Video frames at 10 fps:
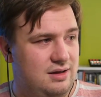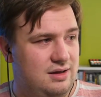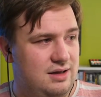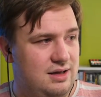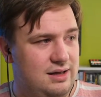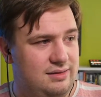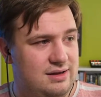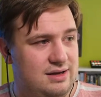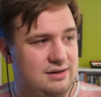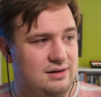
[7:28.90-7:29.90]
And
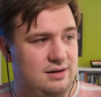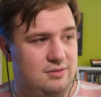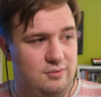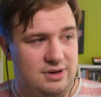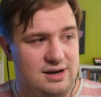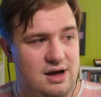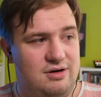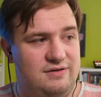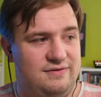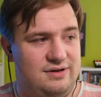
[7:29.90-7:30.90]
then we now
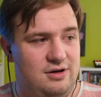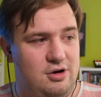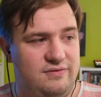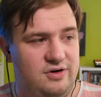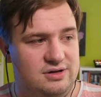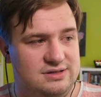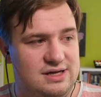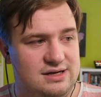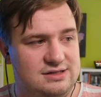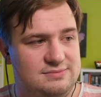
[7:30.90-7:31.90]
have an overhaul
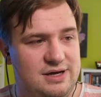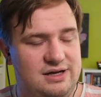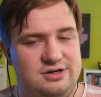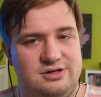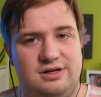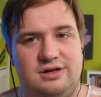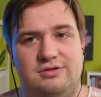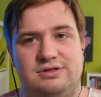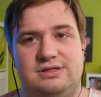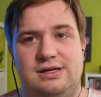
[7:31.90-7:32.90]
settings page that
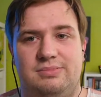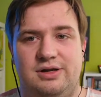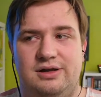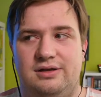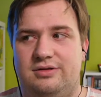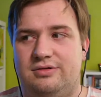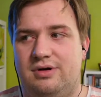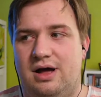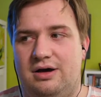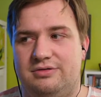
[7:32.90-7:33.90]
goes deeply into
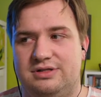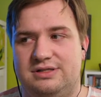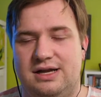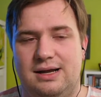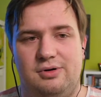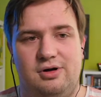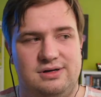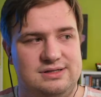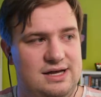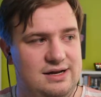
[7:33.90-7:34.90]
how to set up all the
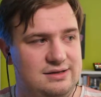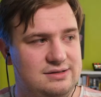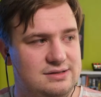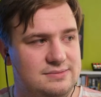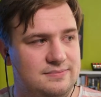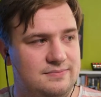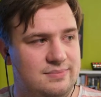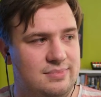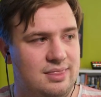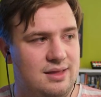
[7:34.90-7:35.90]
settings.
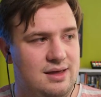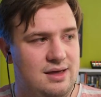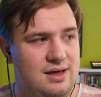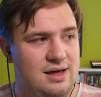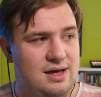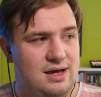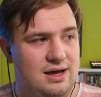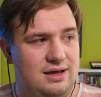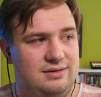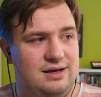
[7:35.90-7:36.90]

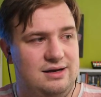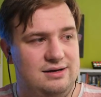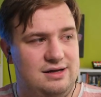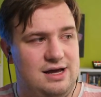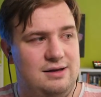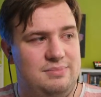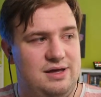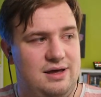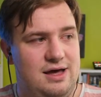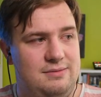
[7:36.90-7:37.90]
And then the
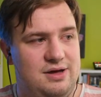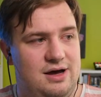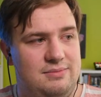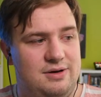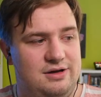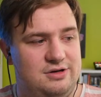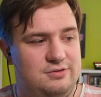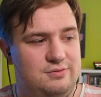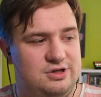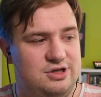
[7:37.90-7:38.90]
API page,
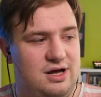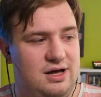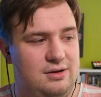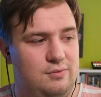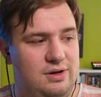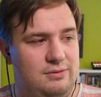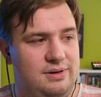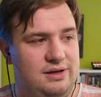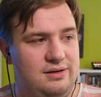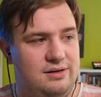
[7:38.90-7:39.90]
which I will
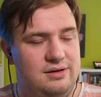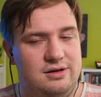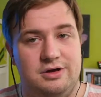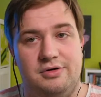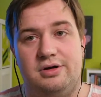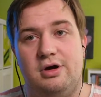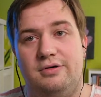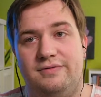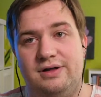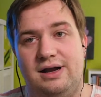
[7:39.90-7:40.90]
be going over
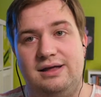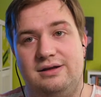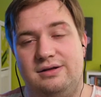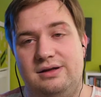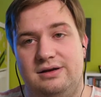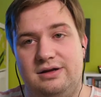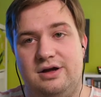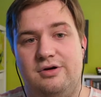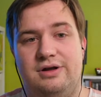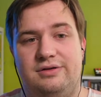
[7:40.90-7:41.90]
later in the
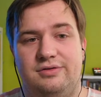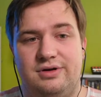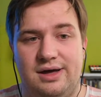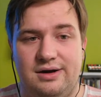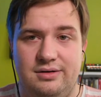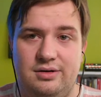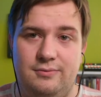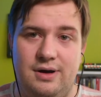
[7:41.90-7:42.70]
coding together, where